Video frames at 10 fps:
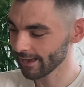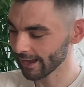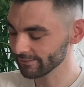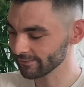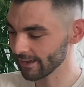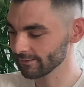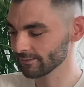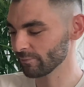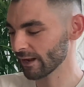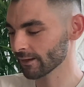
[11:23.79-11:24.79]
and then
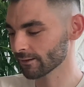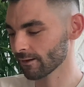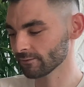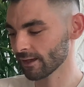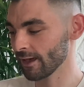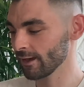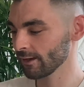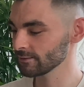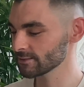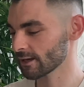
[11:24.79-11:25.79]
the black on the
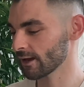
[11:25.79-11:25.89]
end.